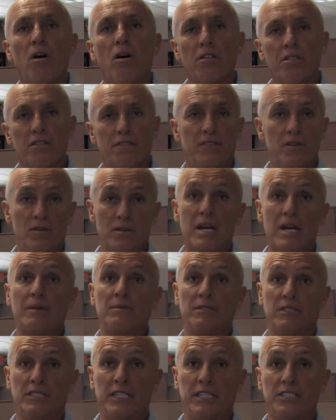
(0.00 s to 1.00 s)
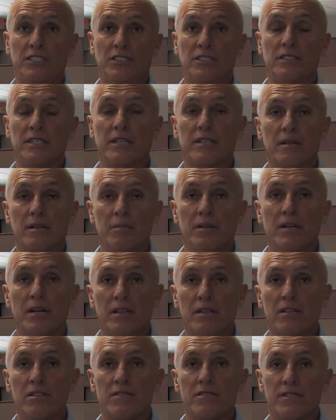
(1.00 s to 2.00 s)
all the phone conversations that come into
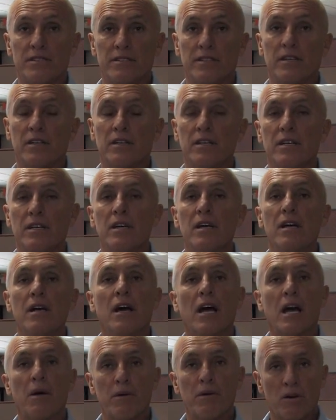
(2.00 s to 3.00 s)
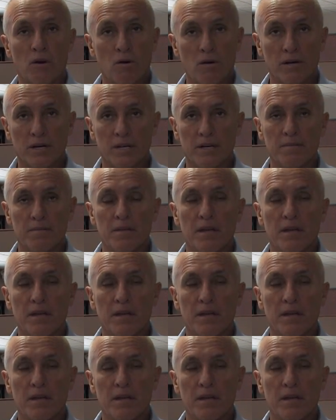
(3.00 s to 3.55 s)
this facility are recorded.